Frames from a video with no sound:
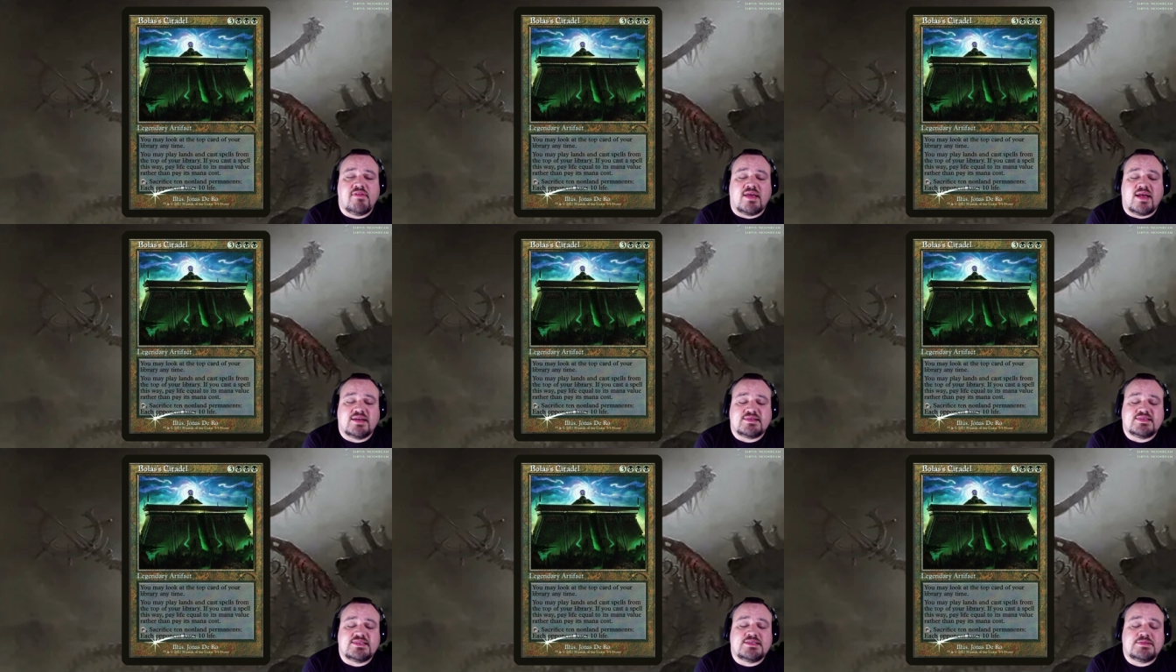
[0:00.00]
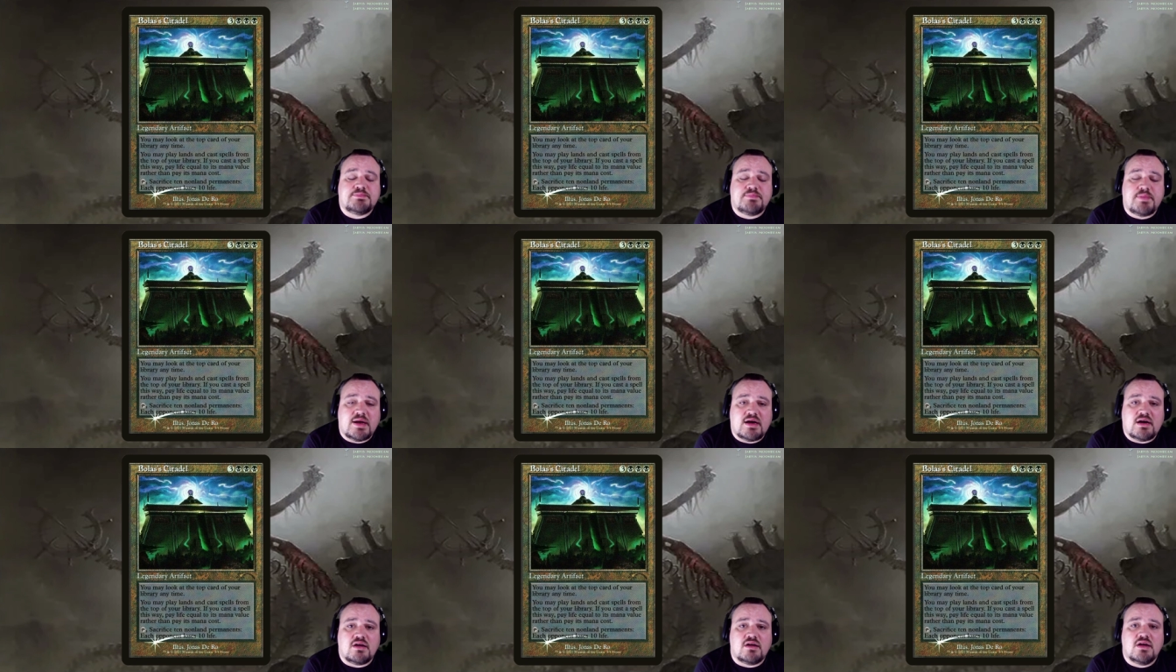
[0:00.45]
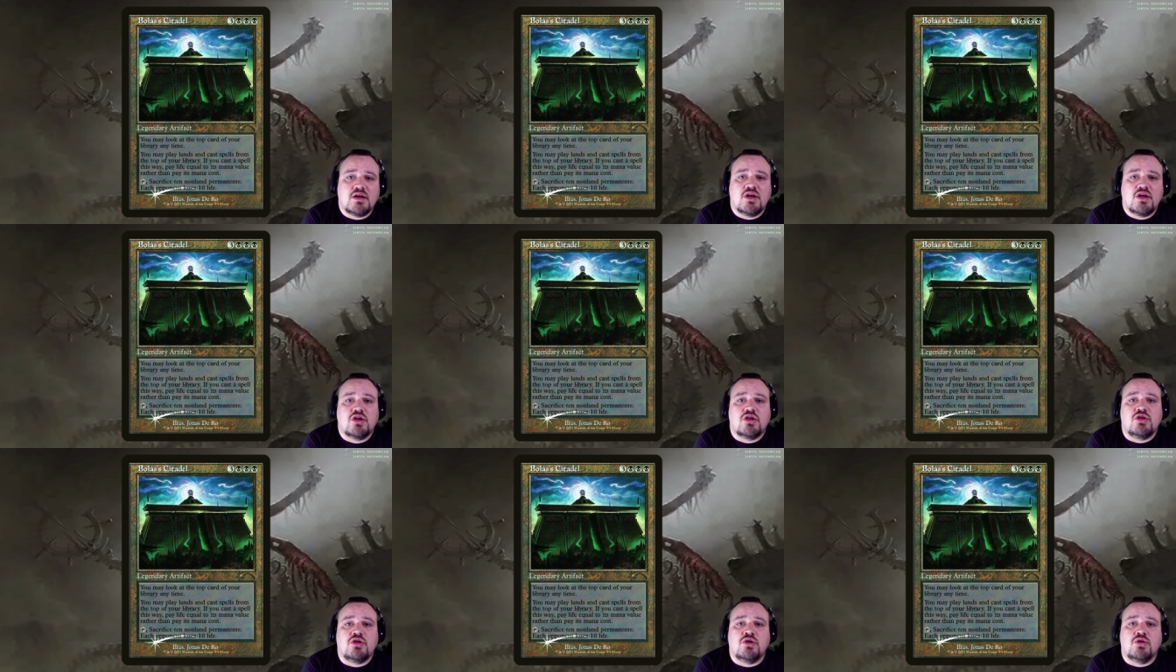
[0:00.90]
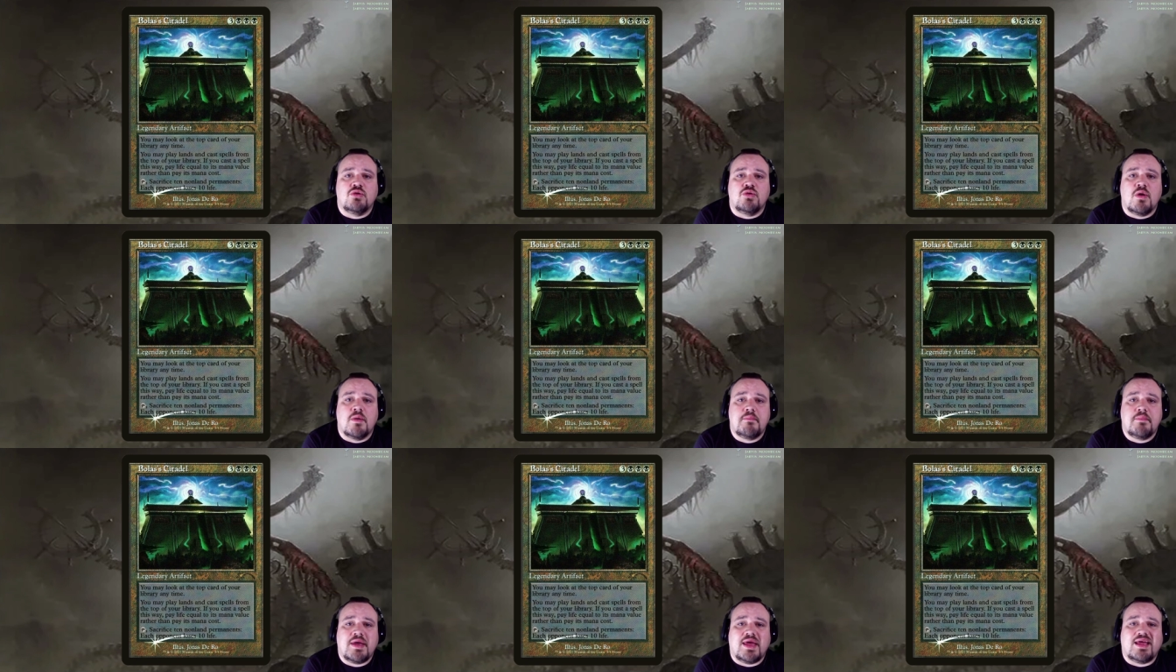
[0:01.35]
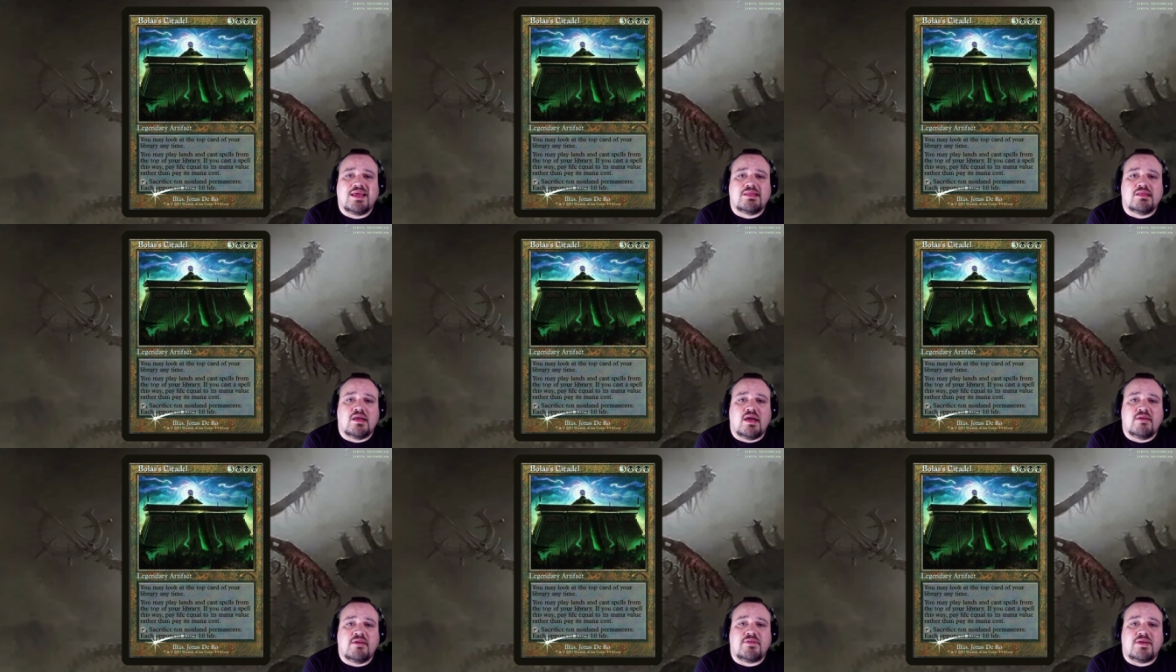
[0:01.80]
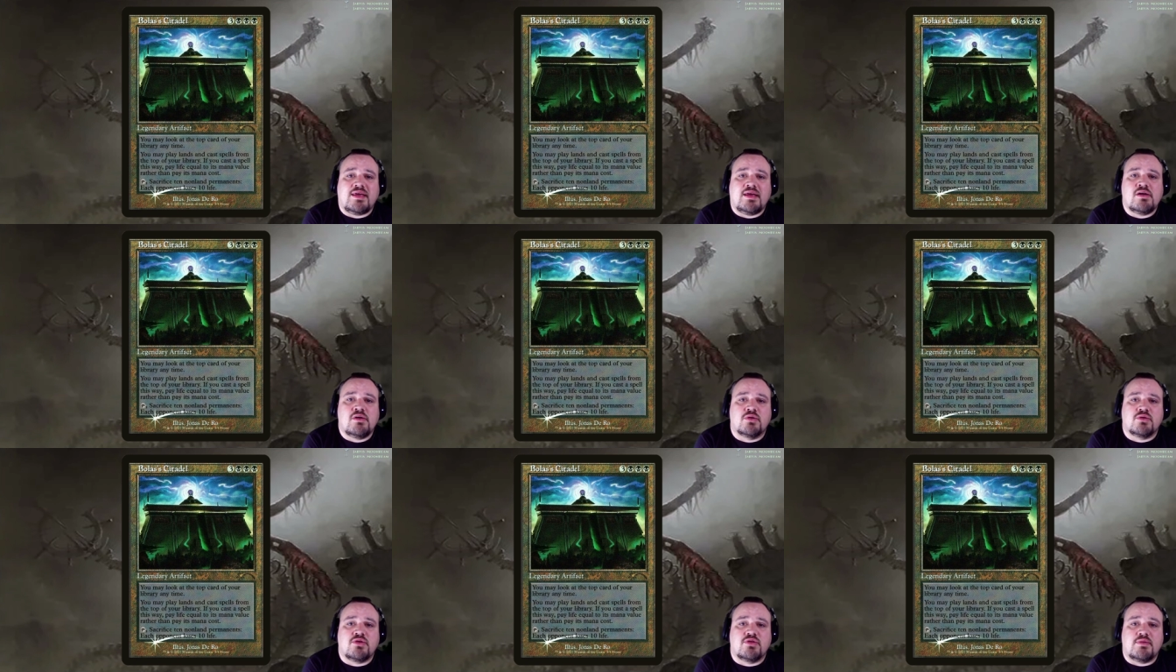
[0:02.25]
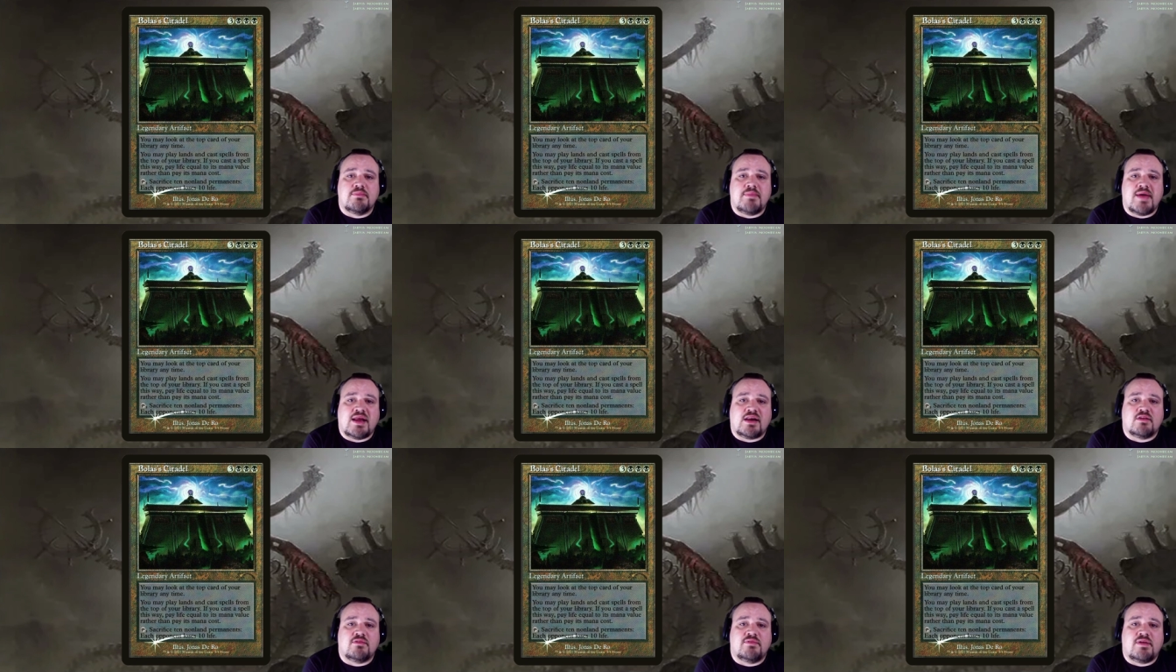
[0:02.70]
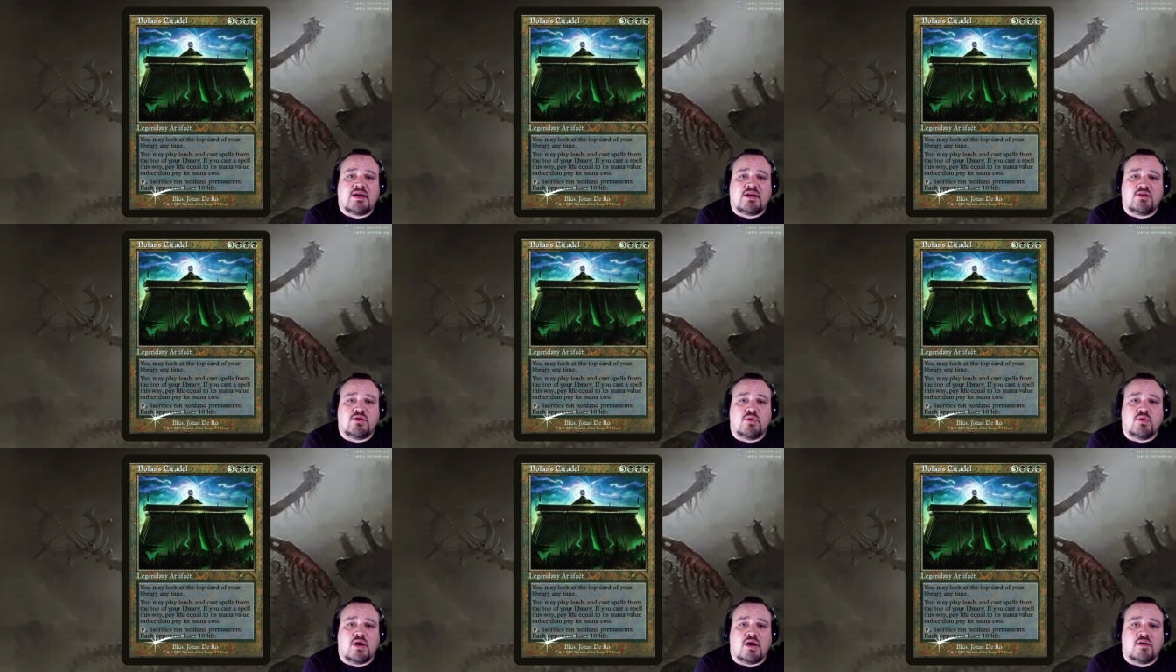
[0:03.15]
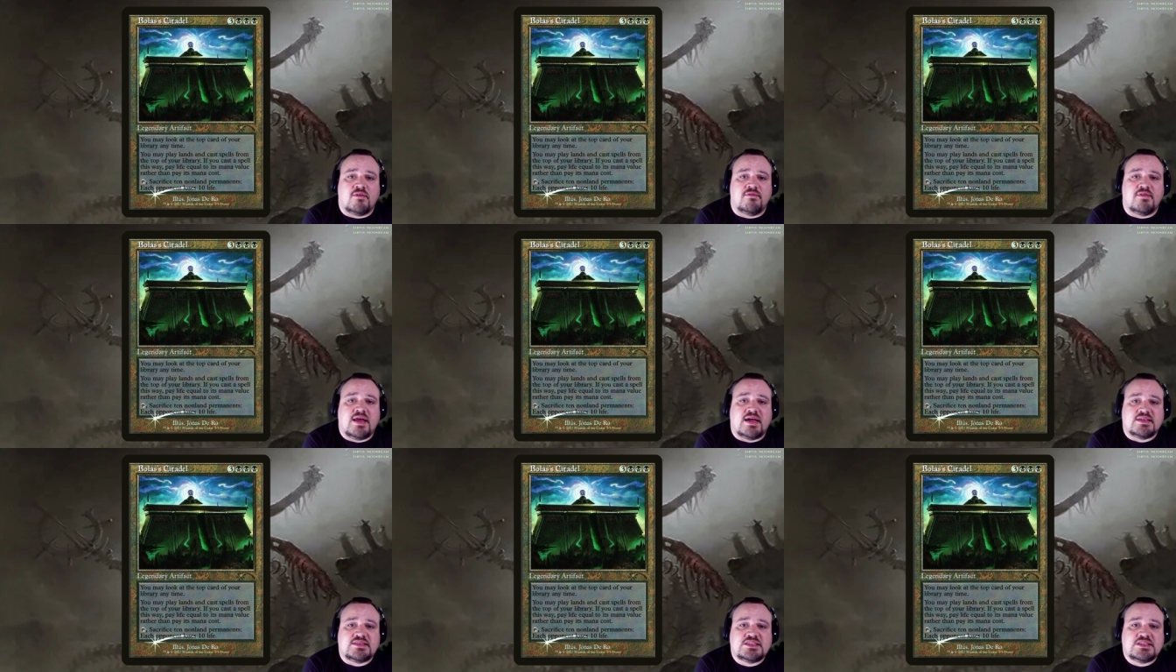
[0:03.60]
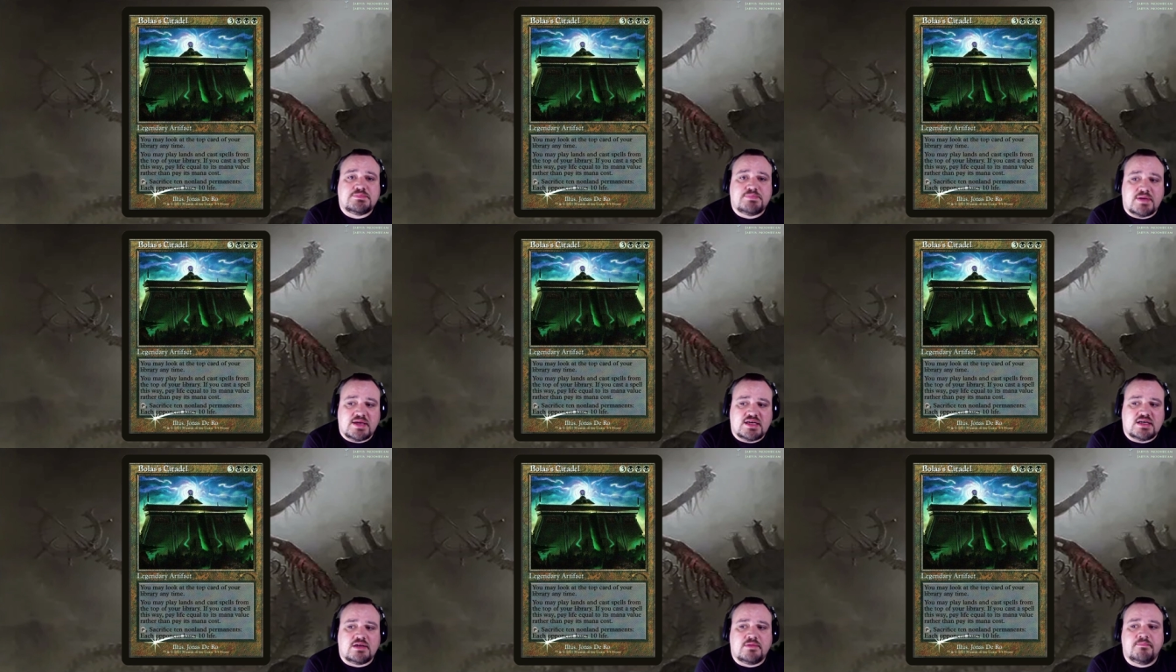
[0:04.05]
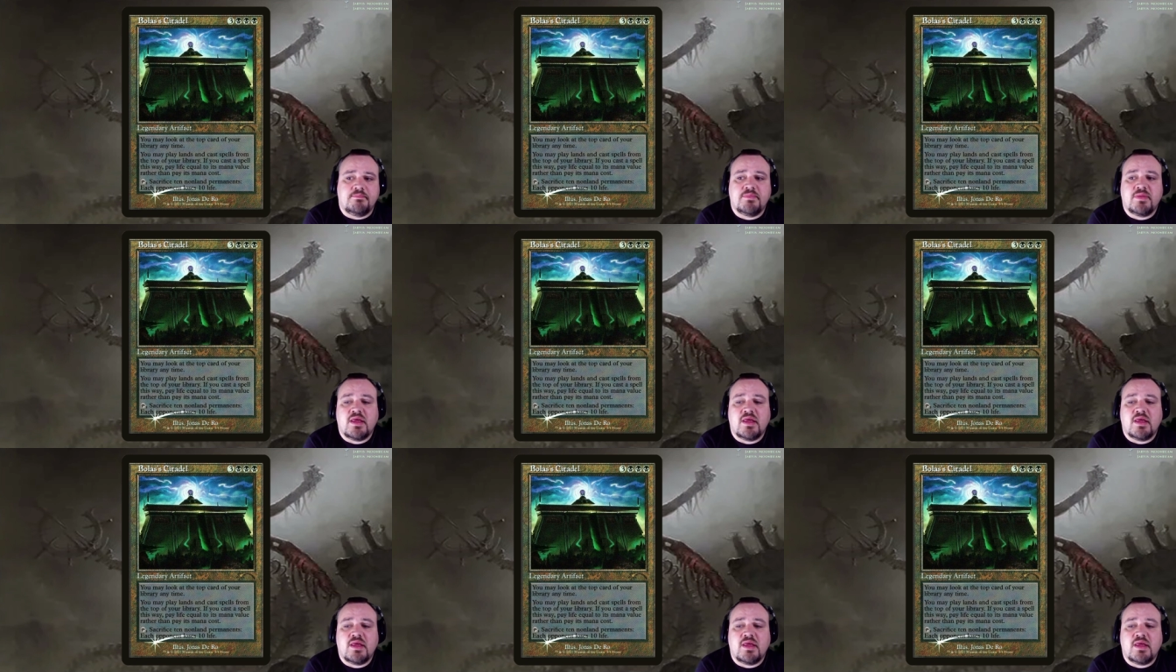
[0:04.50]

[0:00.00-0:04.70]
cast a spell, you pay life equal to the mana value of that spell.